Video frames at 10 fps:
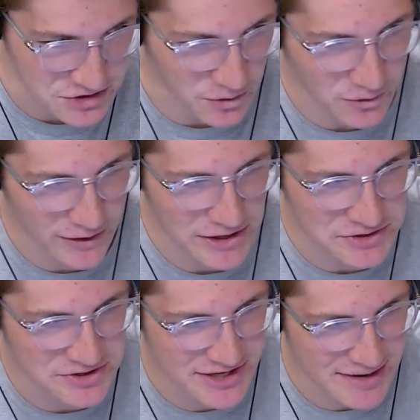this
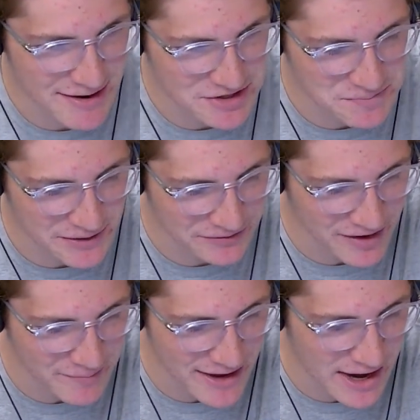Orioles team has
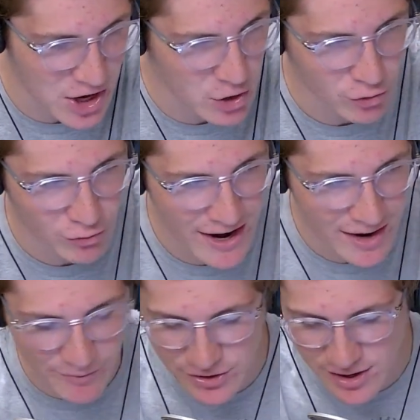built up an
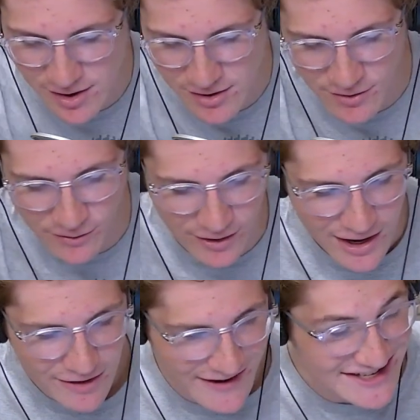incredible young
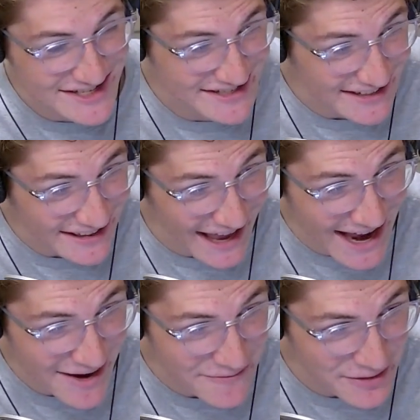core? They still
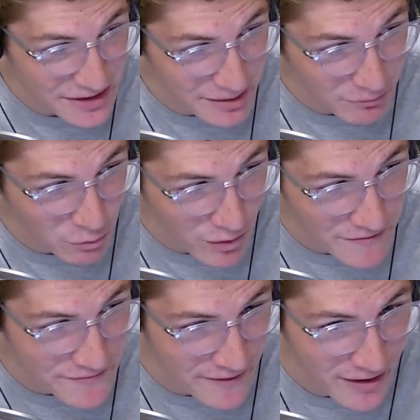have the number
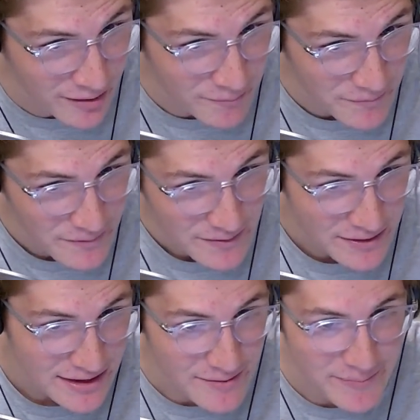one farm
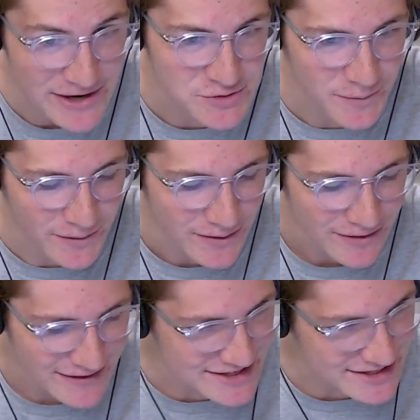in baseball.
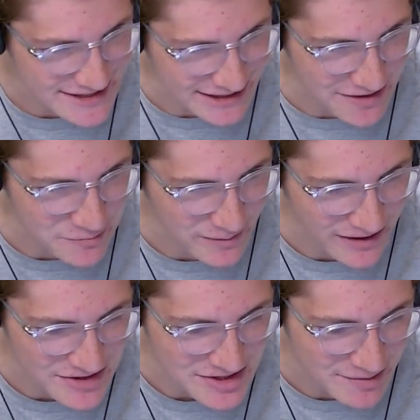They still have
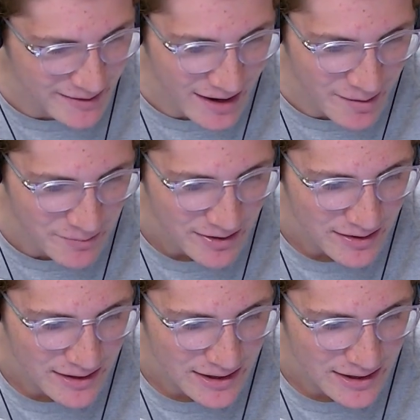players coming up.